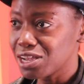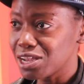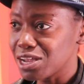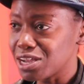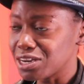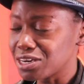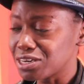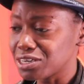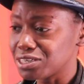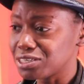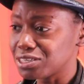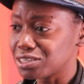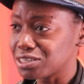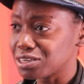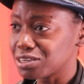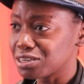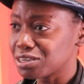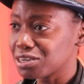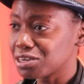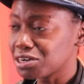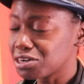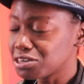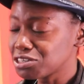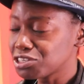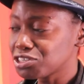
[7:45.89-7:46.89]
and
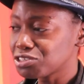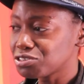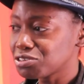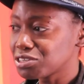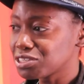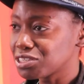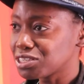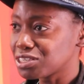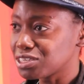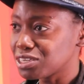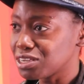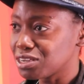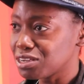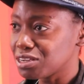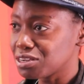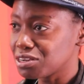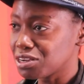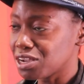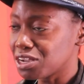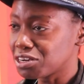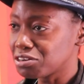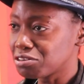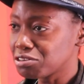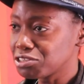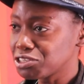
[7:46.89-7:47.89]
constructs that
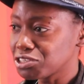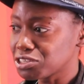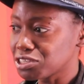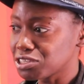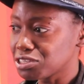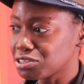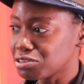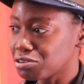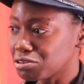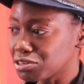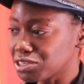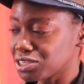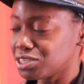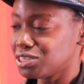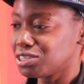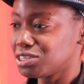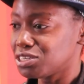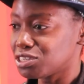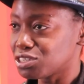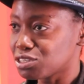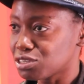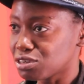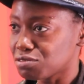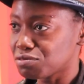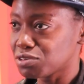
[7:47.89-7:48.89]
are not just not in
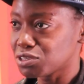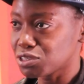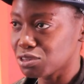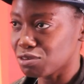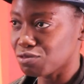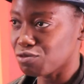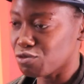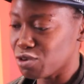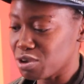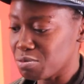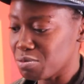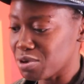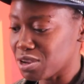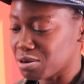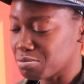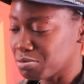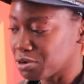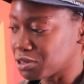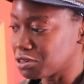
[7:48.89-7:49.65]
the service of women,